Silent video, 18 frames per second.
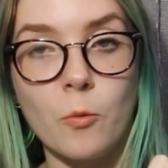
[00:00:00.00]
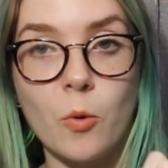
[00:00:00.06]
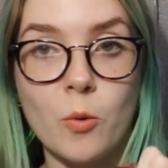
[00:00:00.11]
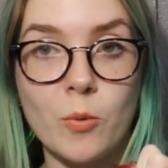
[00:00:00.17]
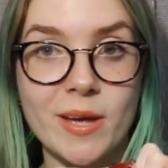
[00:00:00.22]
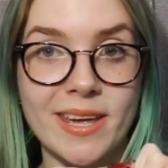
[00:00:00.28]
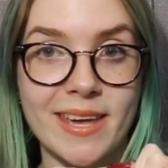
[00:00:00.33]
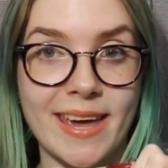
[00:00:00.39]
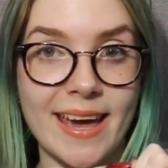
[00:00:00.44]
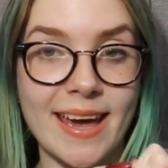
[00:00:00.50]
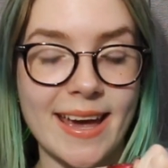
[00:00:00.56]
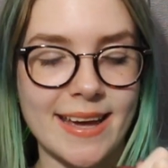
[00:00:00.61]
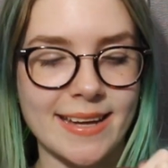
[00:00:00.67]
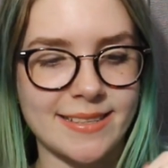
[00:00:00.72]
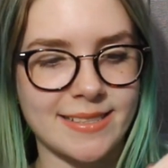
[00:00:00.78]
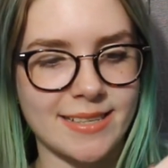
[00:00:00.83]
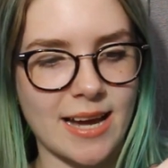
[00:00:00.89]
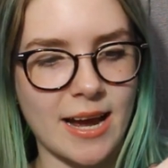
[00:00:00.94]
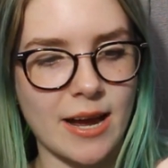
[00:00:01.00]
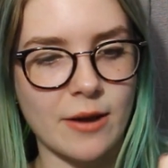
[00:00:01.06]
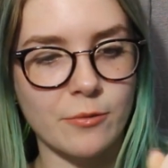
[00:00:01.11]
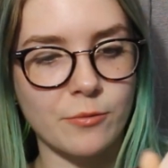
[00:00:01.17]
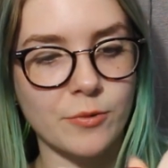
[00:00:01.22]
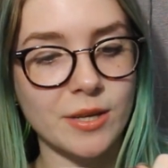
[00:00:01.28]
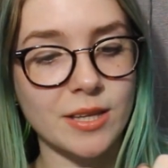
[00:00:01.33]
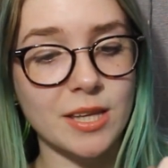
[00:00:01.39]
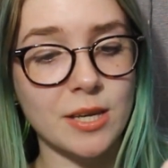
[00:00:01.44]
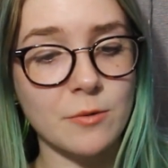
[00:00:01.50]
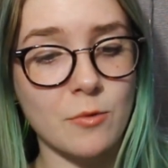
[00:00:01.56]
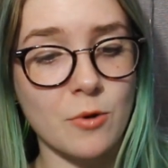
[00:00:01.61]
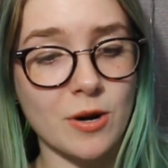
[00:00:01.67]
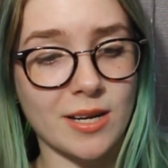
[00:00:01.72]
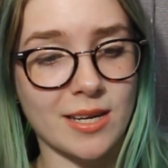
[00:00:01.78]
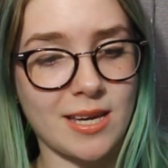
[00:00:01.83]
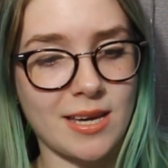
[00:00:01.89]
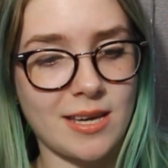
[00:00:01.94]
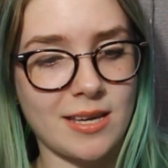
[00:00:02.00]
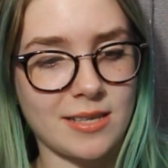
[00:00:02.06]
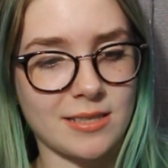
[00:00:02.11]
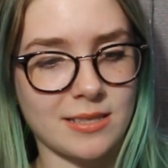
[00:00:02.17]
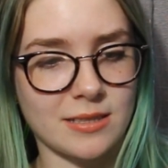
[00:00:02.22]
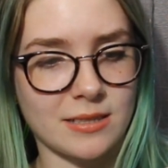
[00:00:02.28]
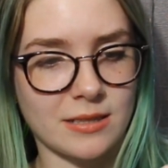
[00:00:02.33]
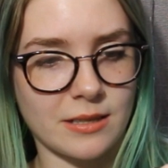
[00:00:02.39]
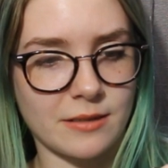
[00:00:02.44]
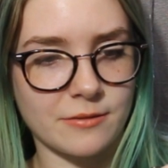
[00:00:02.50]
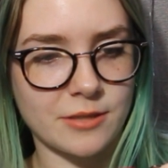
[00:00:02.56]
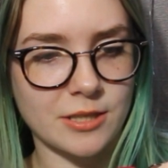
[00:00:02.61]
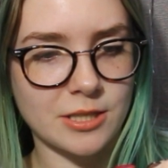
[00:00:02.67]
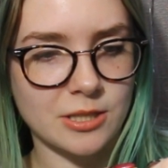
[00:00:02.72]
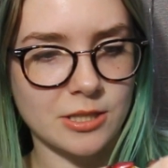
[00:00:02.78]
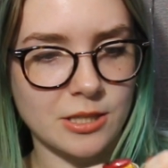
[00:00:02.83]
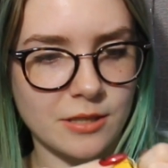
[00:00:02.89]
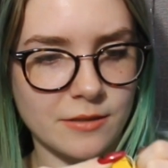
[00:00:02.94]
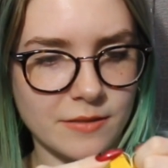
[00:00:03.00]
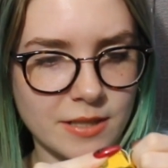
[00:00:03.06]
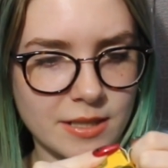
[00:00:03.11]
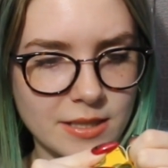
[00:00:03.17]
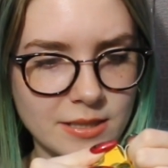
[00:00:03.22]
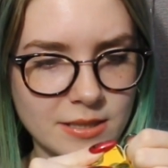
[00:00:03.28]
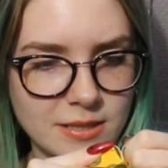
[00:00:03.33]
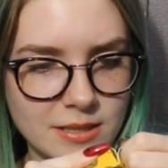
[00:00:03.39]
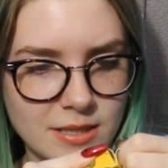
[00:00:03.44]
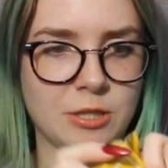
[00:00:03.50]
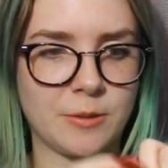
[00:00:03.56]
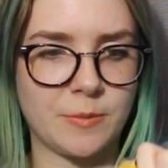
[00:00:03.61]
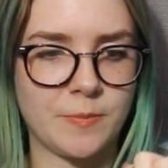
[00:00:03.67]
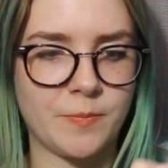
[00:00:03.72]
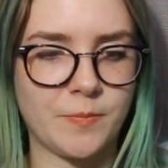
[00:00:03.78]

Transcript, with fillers: what we get. I really want Kiki's delivery service.